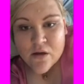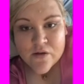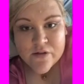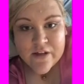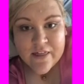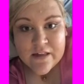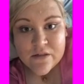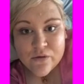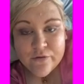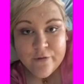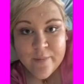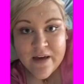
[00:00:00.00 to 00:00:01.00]
So yeah, that's
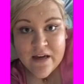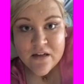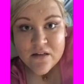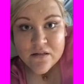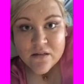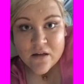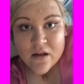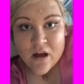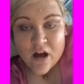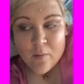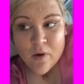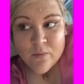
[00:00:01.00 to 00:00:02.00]
all for me.
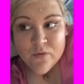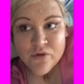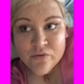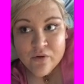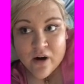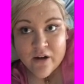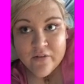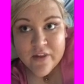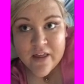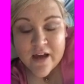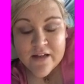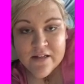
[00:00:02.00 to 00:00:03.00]
I'm trying
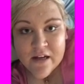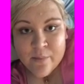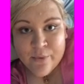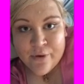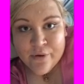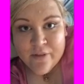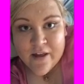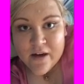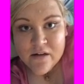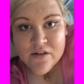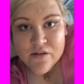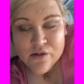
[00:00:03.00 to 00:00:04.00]
really hard to upload
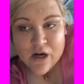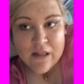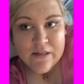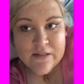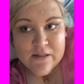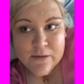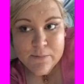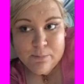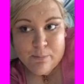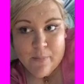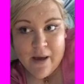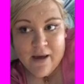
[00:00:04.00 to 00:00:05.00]
that Astralis
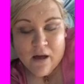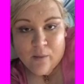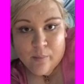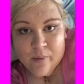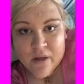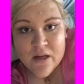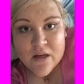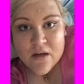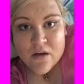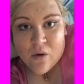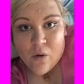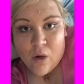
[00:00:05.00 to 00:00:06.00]
makeup
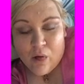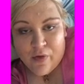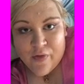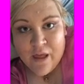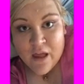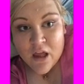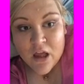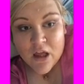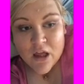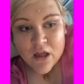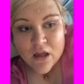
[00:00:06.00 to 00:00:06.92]
haul thing.